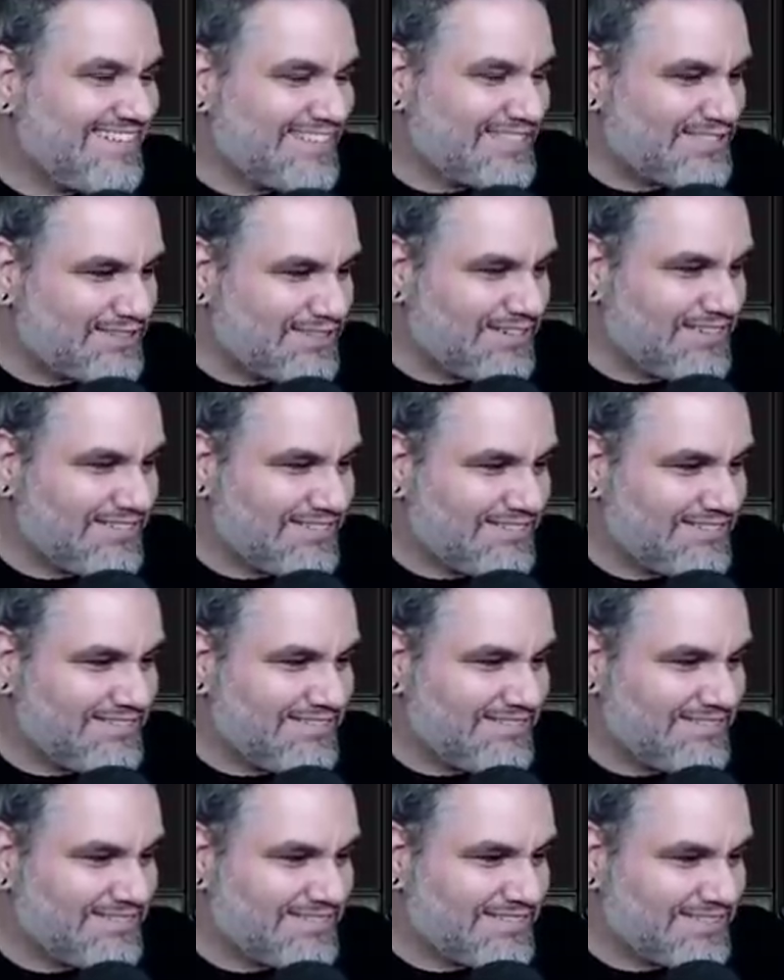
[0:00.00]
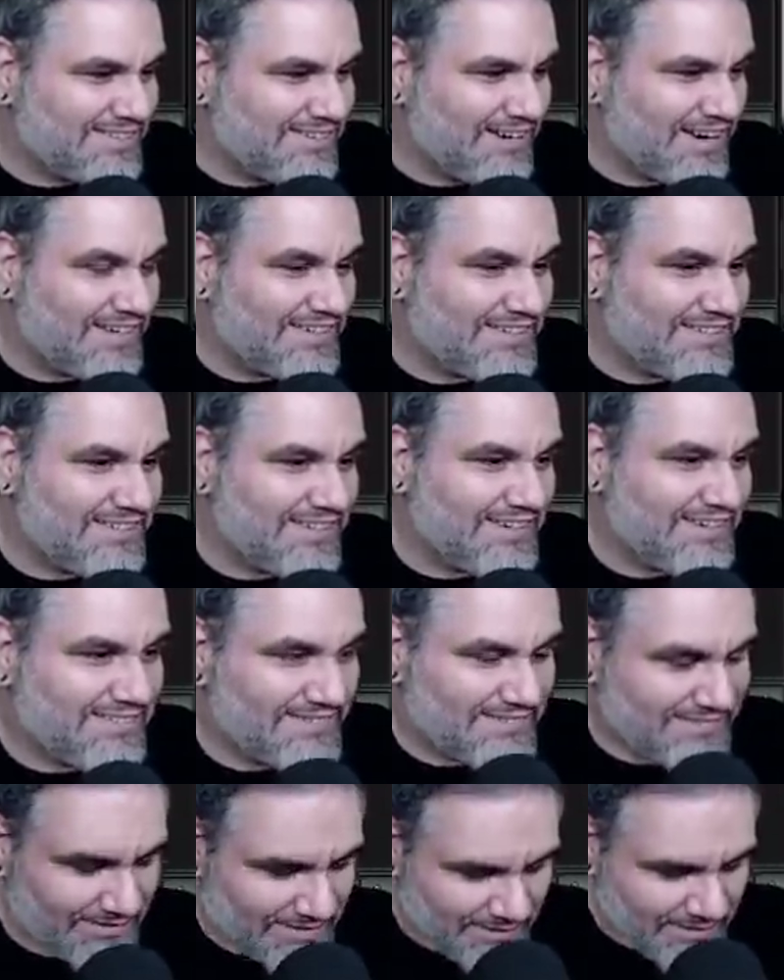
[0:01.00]
That's true. It's correct, yeah.
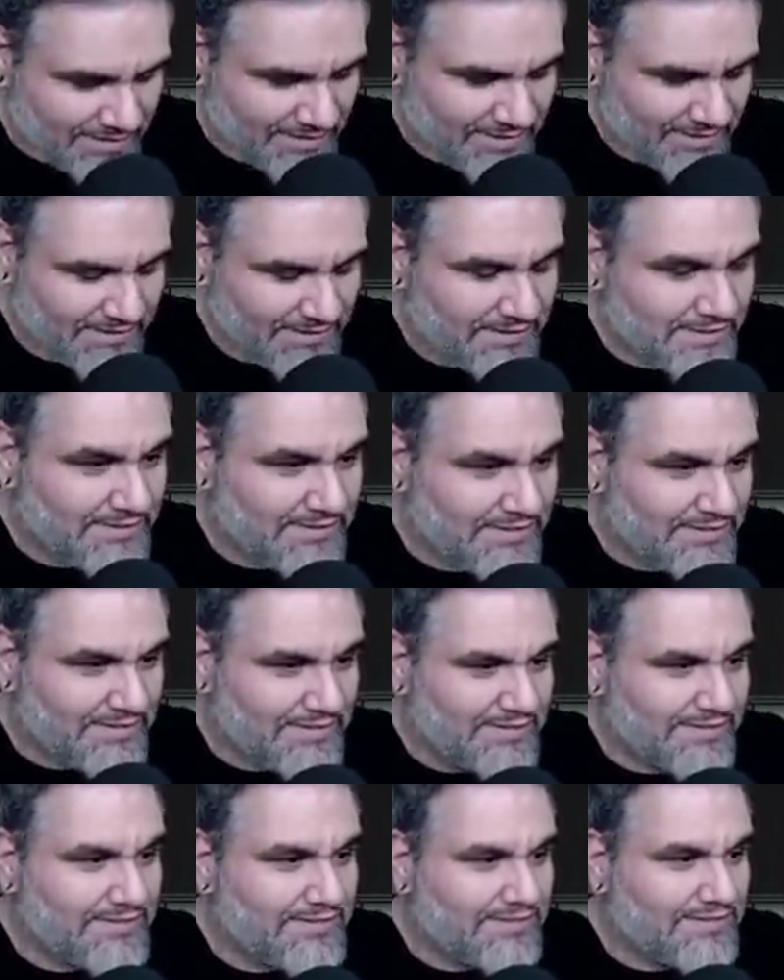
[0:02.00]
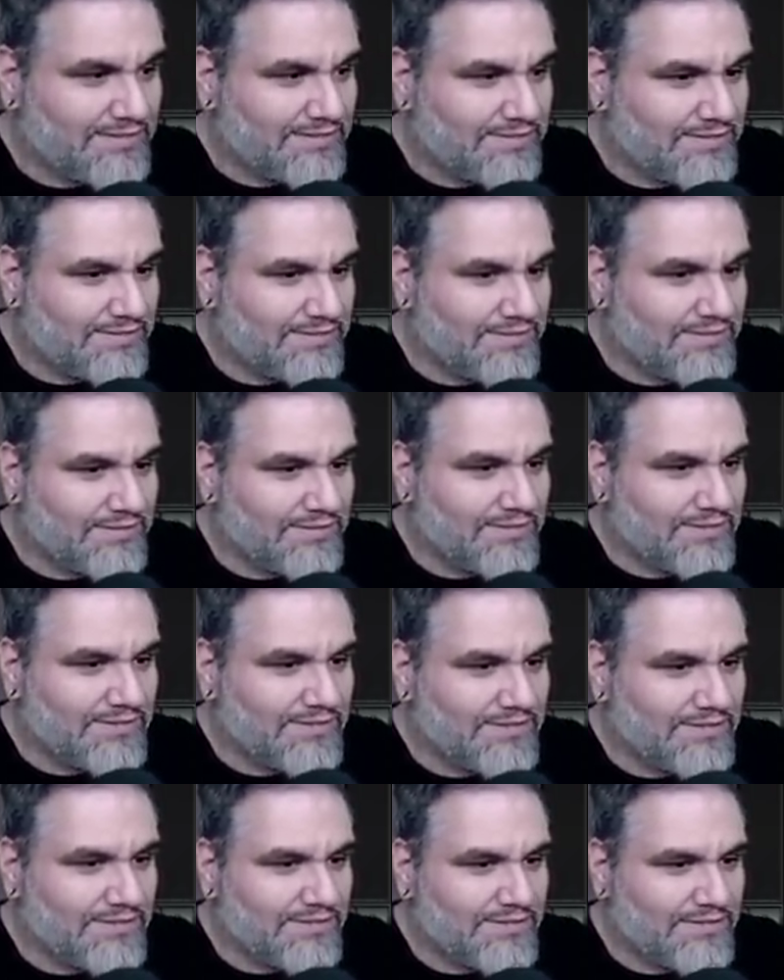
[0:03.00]
That's cool, bro. See you later.
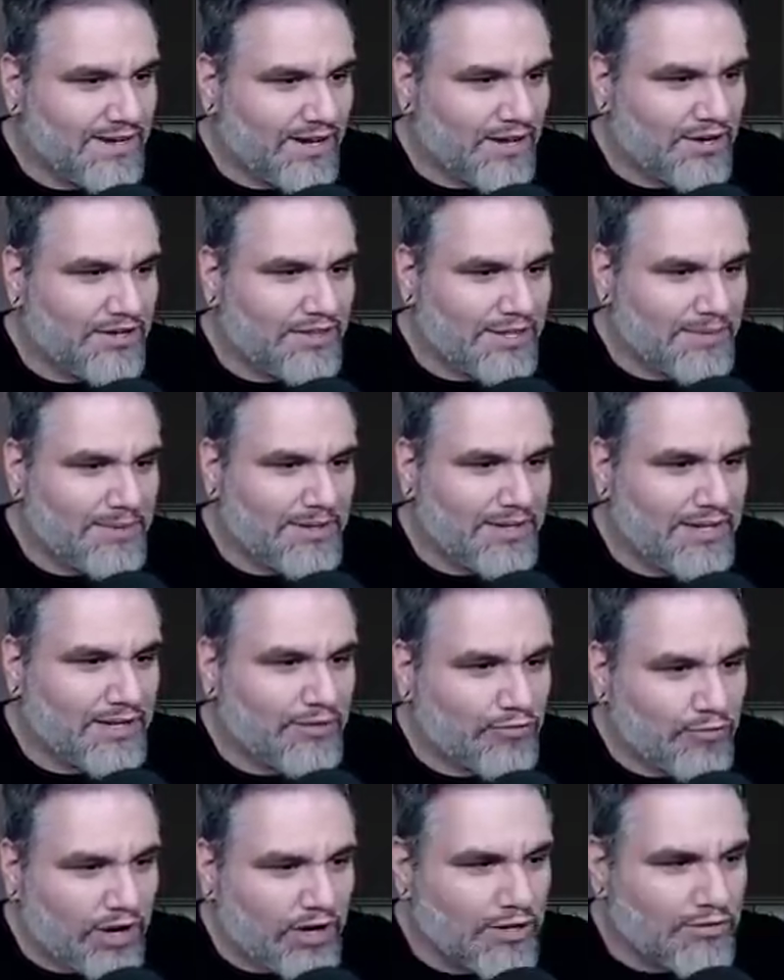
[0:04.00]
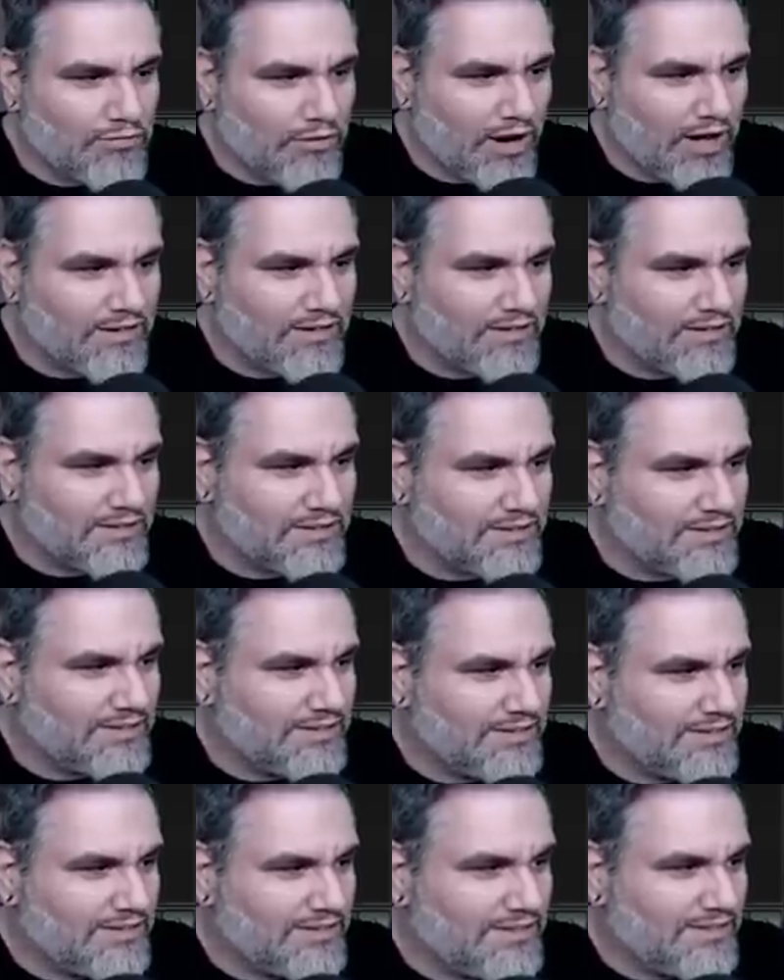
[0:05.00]
No, they'd be like, Ron Ronald,
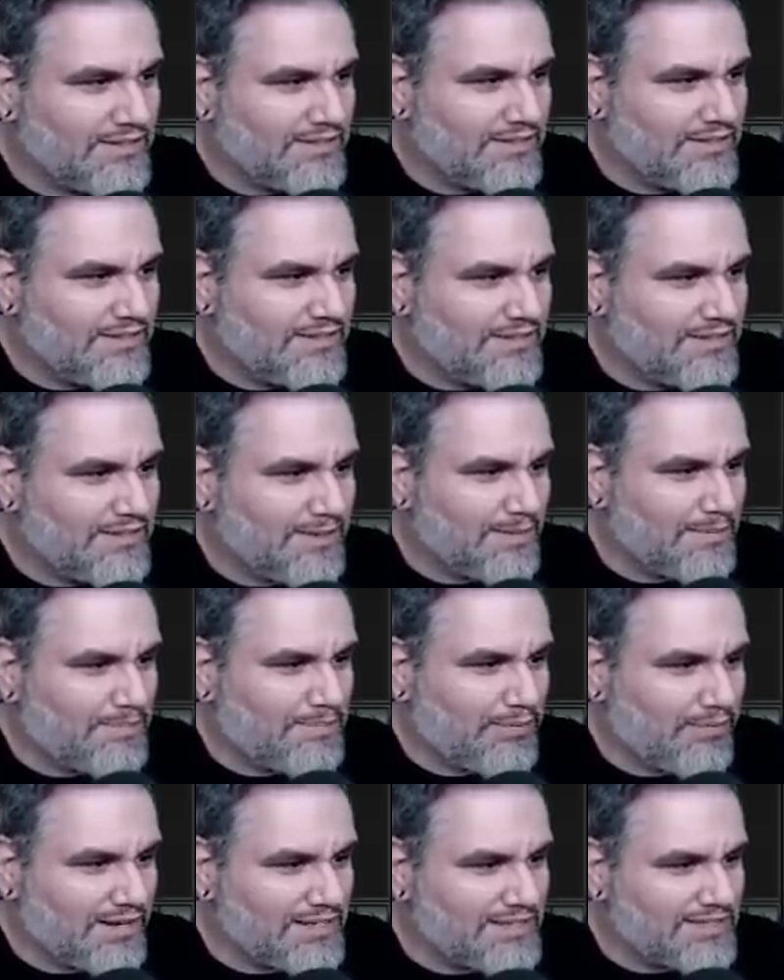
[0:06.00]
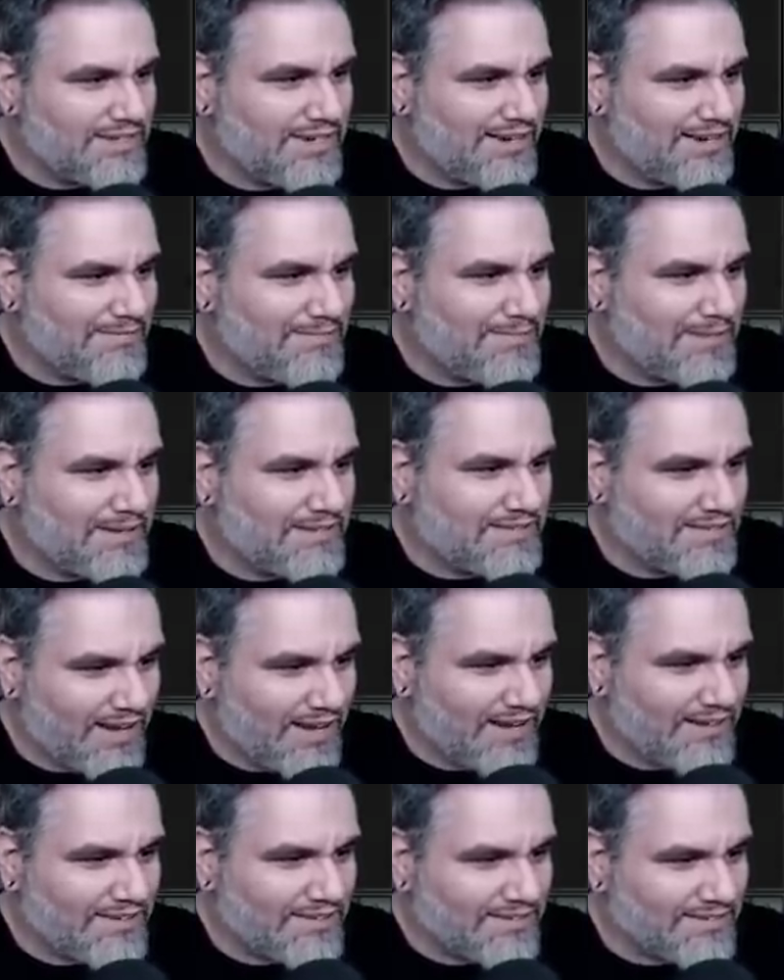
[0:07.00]
the president of
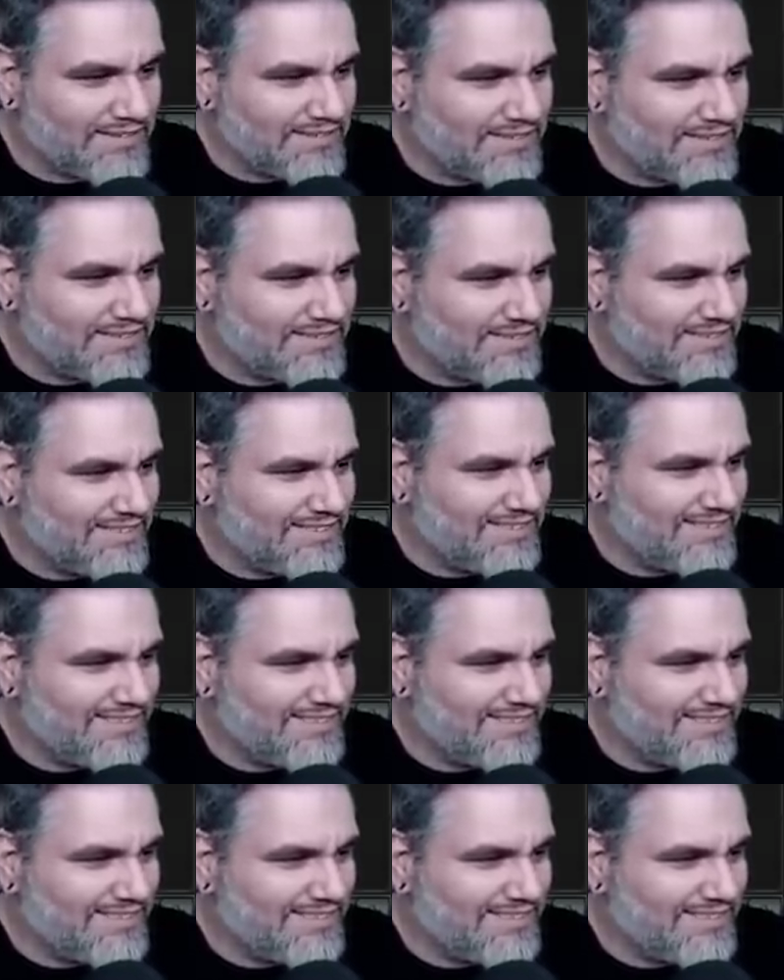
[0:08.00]
McDonald's.